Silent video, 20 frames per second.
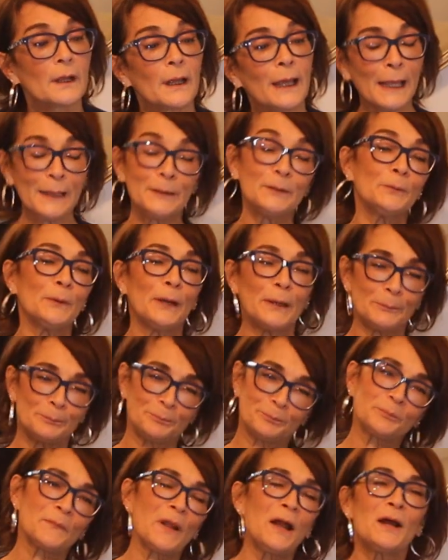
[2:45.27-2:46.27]
Anyway.
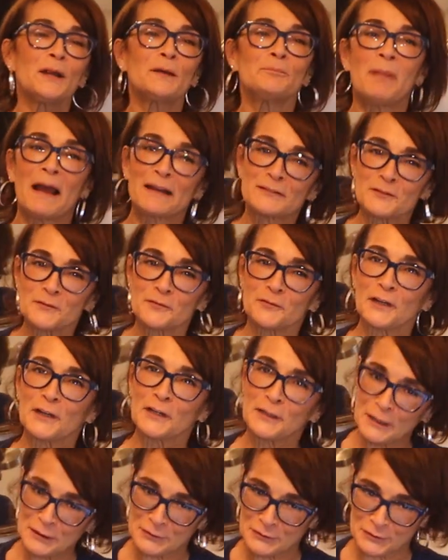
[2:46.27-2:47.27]
Back to
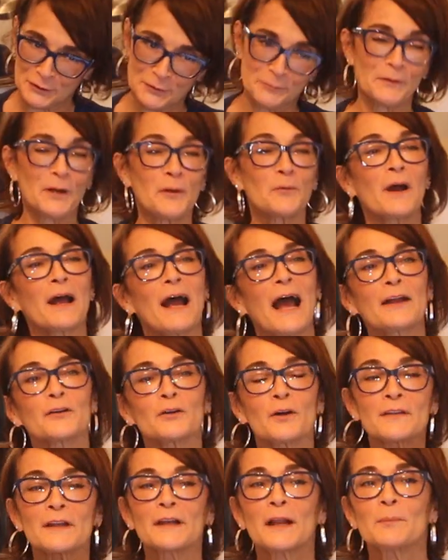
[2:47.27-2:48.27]
F.R.E.A.K Nature. I
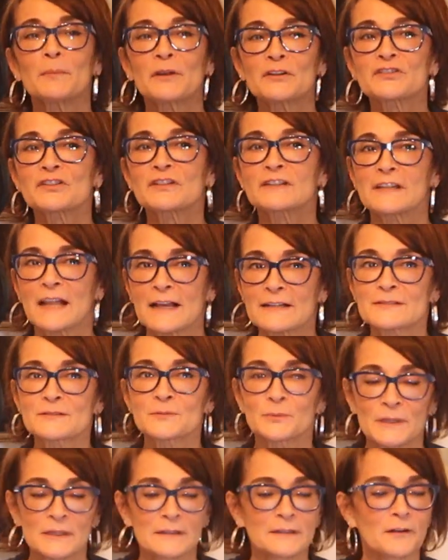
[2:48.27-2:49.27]
know that I mentioned
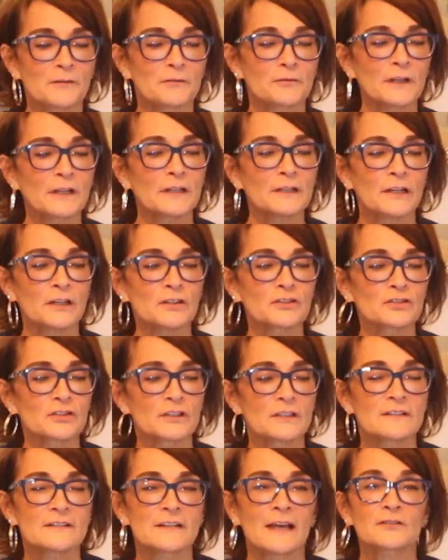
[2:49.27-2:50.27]
last week that F.R.E.A.K Nature
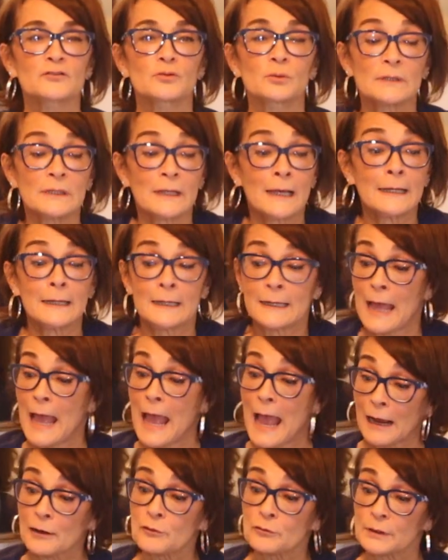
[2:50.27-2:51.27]
is actually an
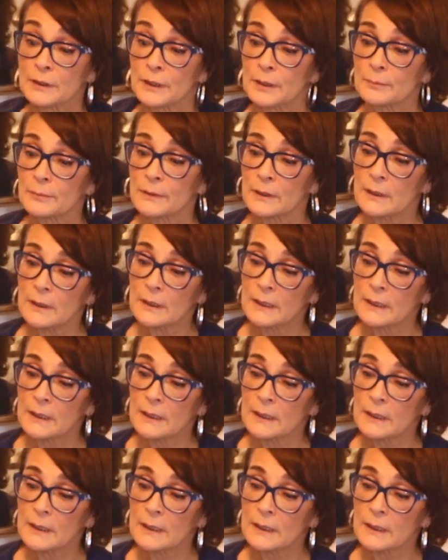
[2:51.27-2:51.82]
acronym.